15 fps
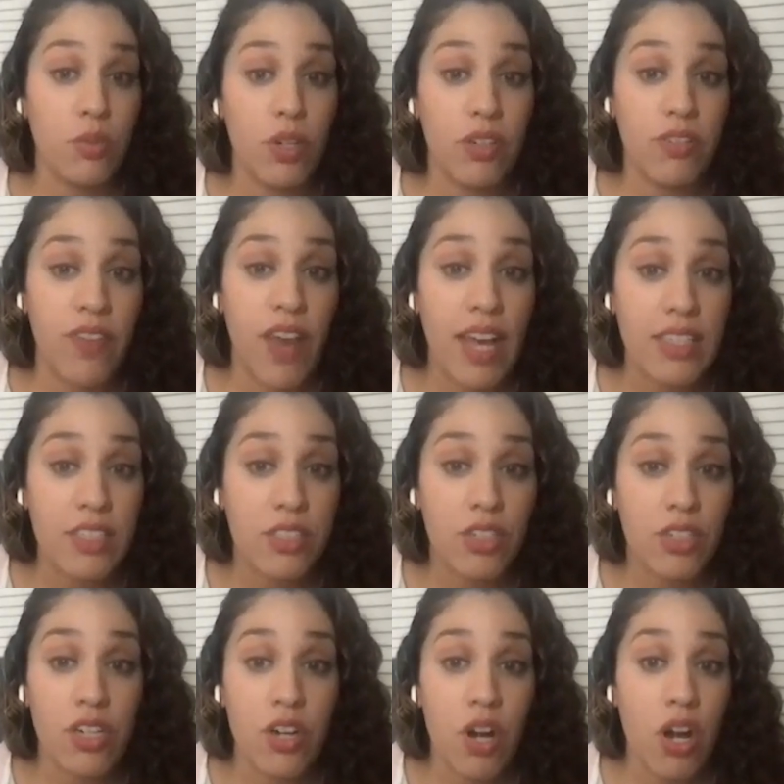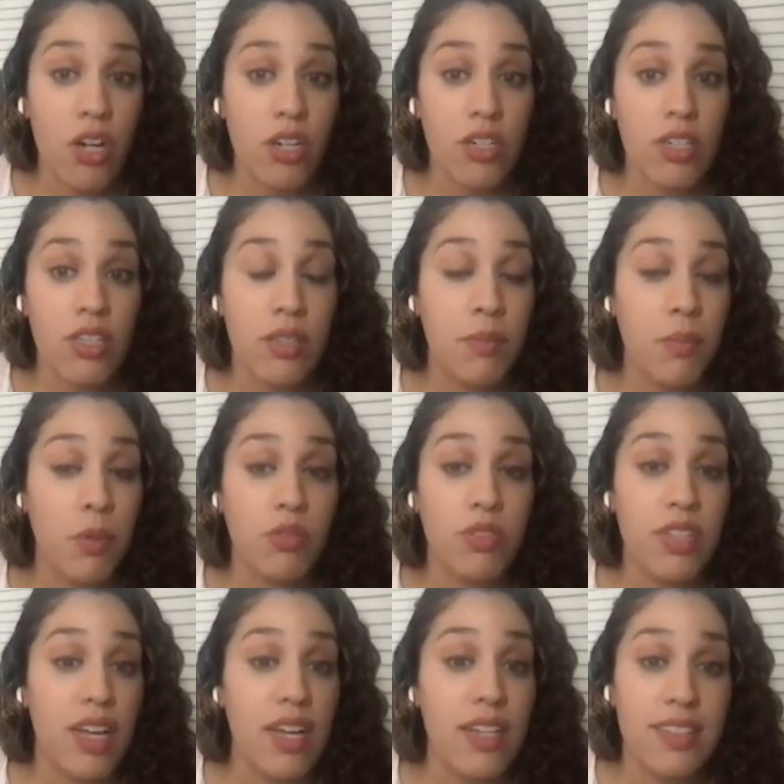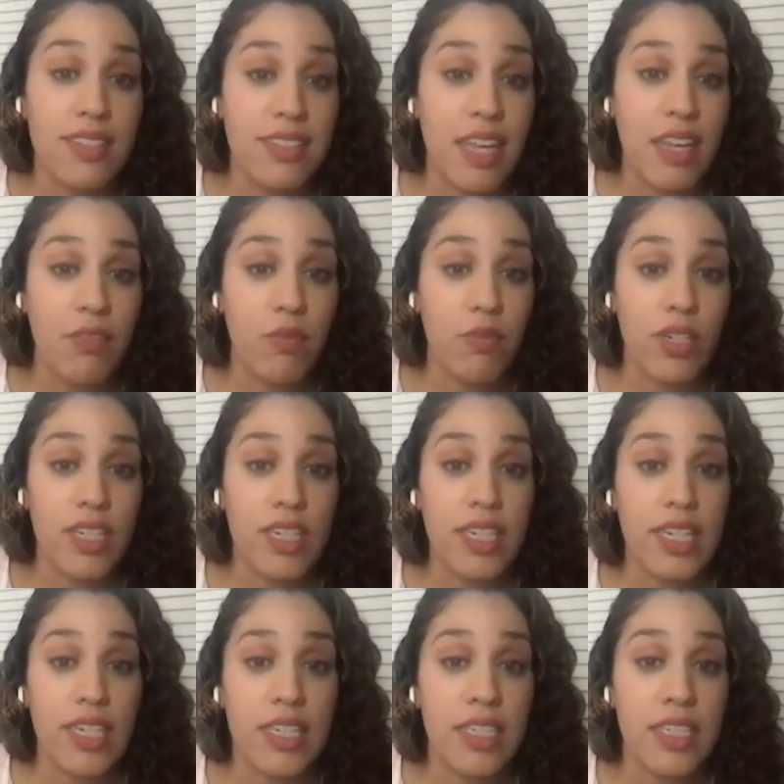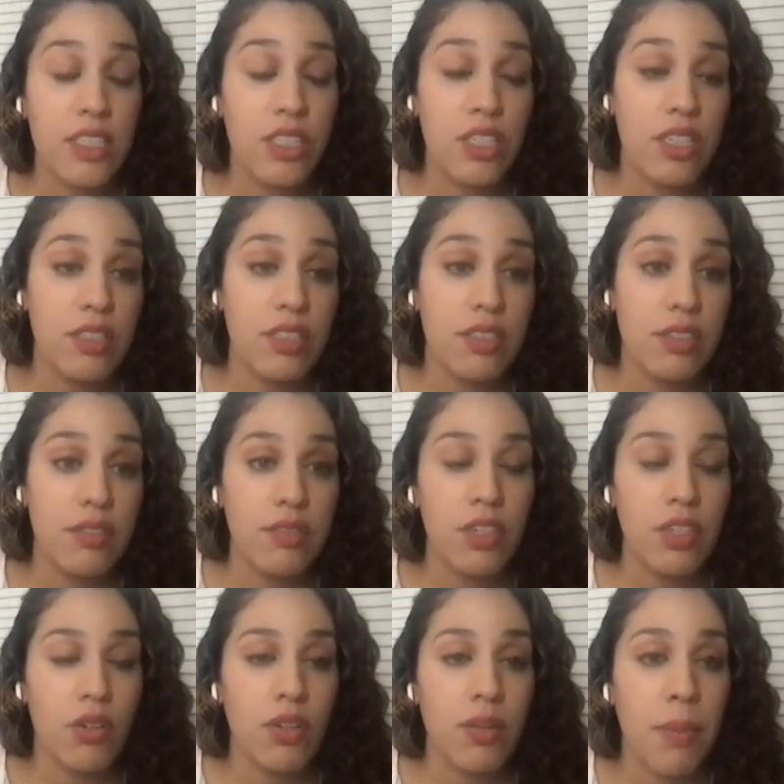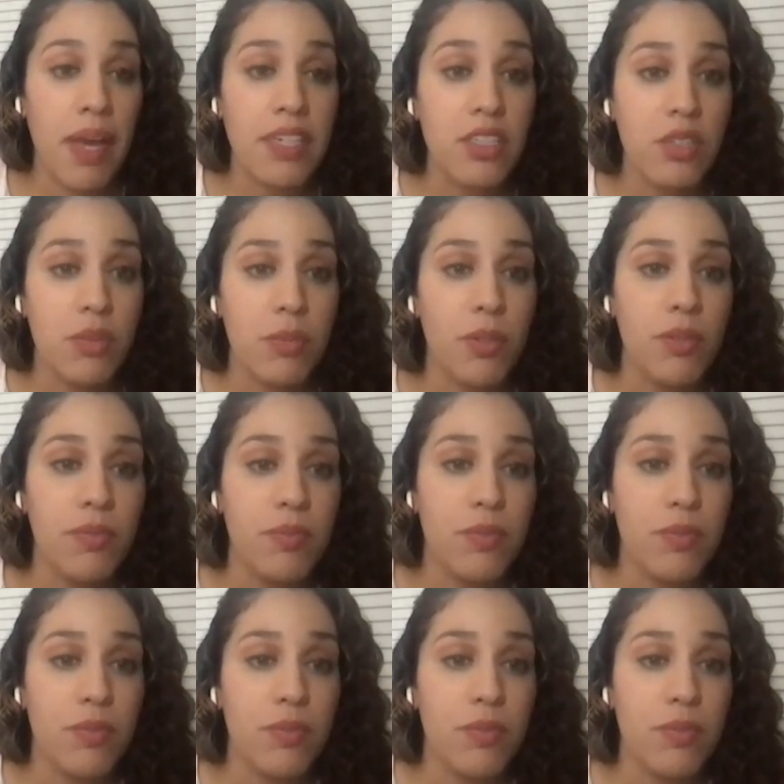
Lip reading: for these workers to work faster and harder in the most unsafe working conditions, imaginable.